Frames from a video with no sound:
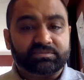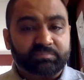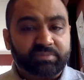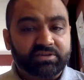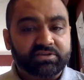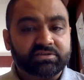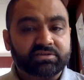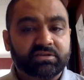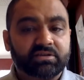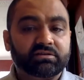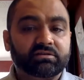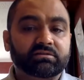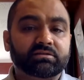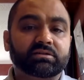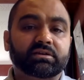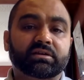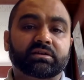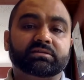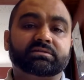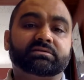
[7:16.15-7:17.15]
the
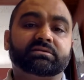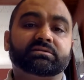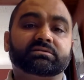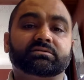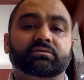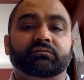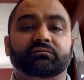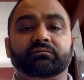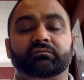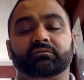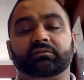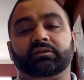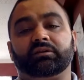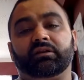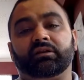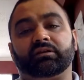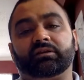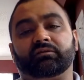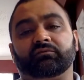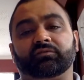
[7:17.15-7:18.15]
special cases of
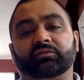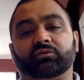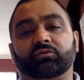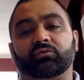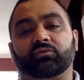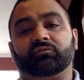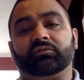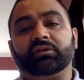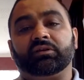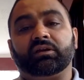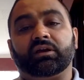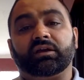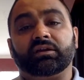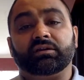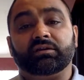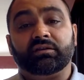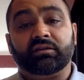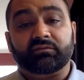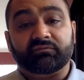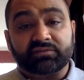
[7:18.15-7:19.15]
related with
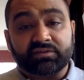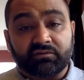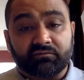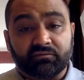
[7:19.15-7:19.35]
COVID-19.